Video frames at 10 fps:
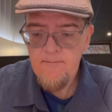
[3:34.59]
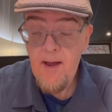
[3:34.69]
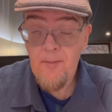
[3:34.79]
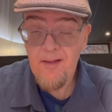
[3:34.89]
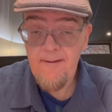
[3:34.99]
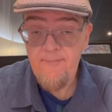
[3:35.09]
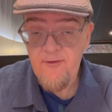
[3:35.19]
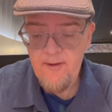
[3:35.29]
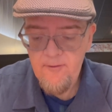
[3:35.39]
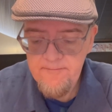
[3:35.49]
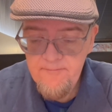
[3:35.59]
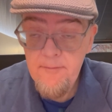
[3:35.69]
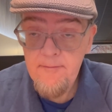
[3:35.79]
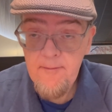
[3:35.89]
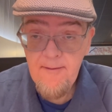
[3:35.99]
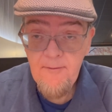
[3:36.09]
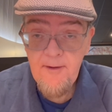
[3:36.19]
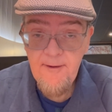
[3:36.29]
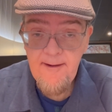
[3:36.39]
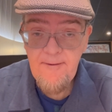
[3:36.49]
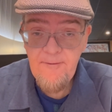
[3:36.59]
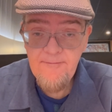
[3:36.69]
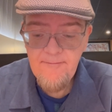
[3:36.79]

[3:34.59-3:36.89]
I believe so. Here I go.